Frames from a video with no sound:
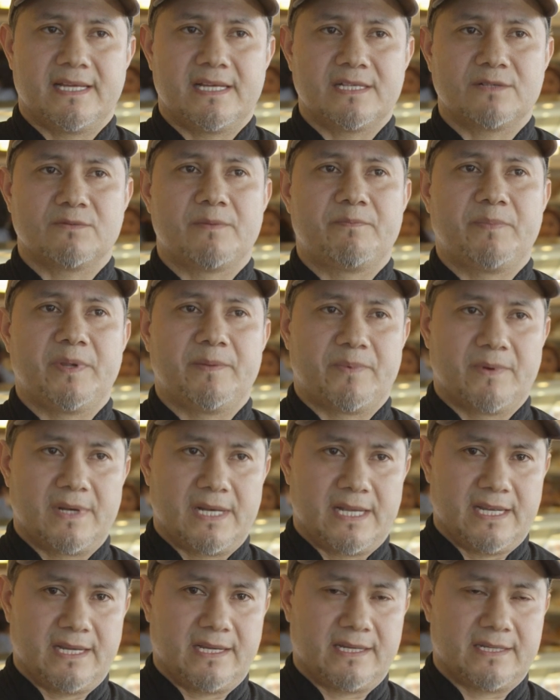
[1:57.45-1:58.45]
That's what people
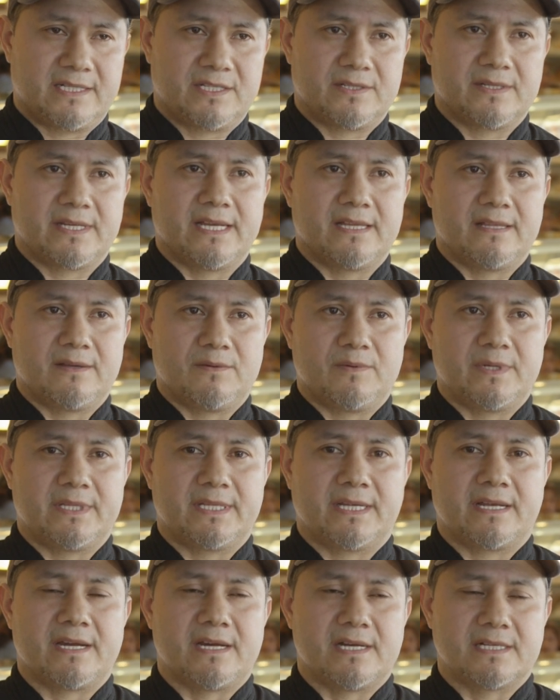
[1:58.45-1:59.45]
like, it, together with
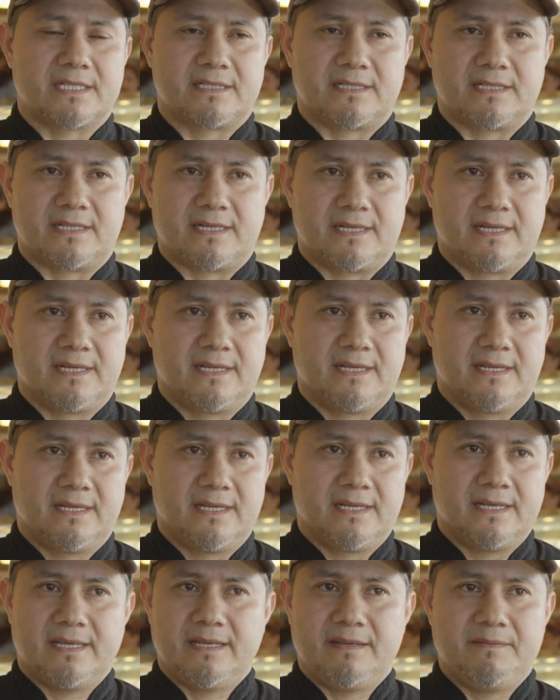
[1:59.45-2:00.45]
the custard.
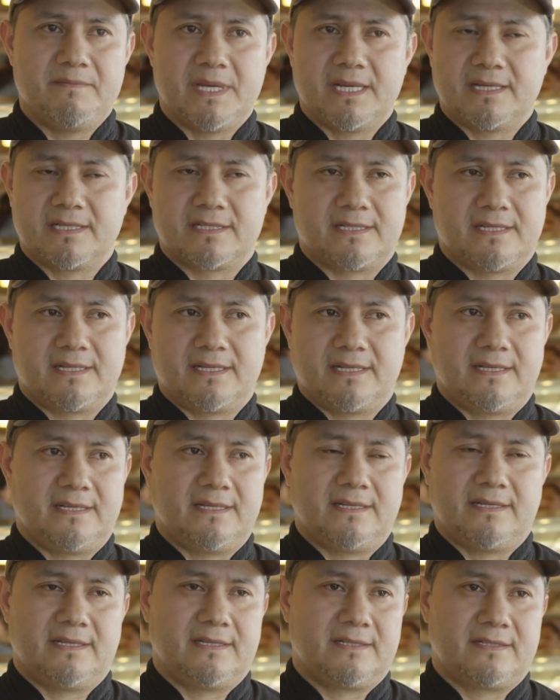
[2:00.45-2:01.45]
He makes it
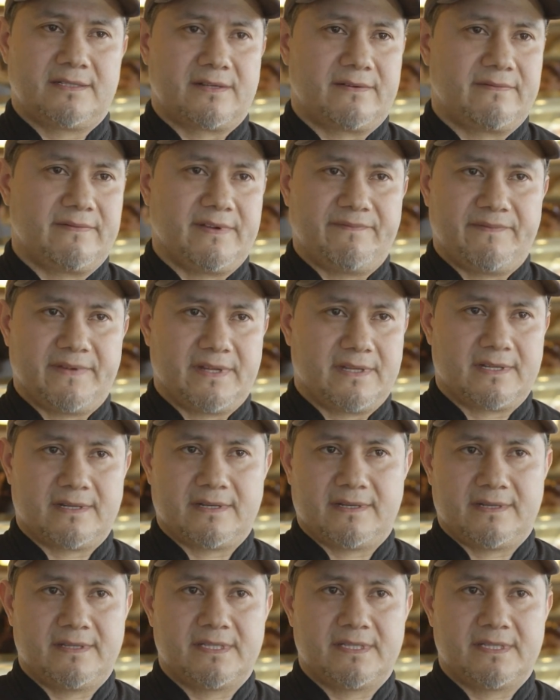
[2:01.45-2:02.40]
a, a terrific uh,